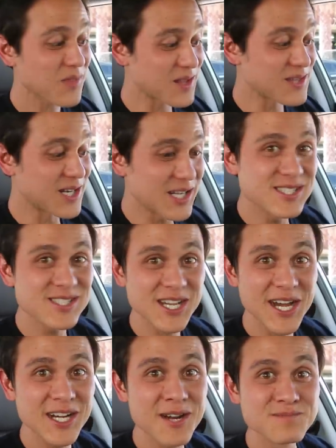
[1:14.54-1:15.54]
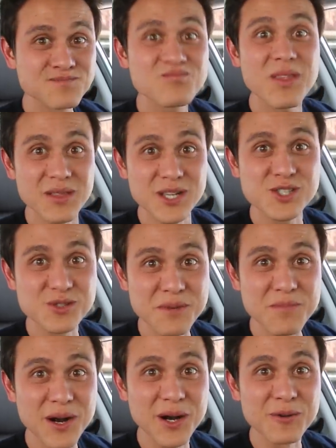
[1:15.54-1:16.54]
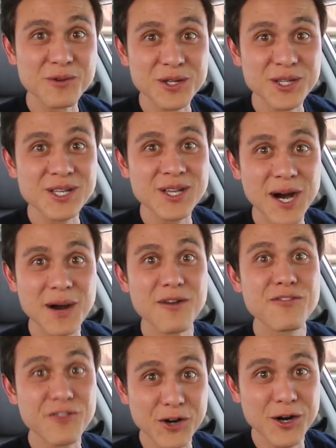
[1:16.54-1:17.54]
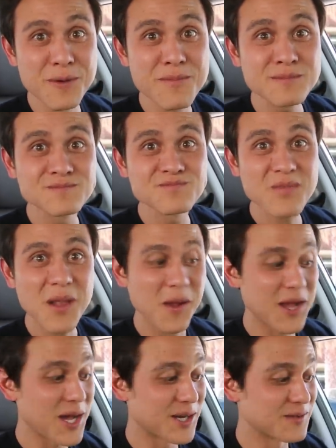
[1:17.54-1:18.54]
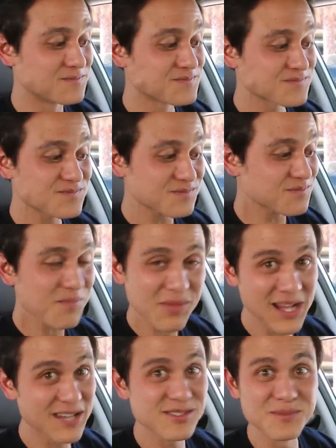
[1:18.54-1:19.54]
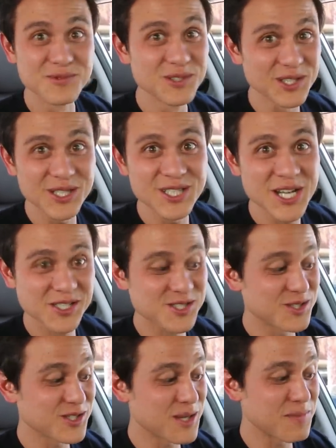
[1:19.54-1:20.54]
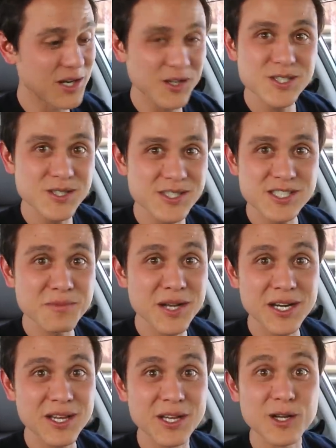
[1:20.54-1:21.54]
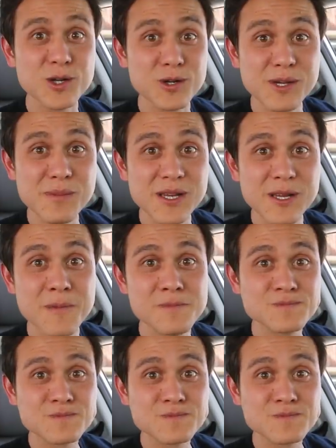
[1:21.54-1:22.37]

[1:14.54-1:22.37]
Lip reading: and then inside the shrimp are really firm and have some really good texture to them, and also there's some kind of creaminess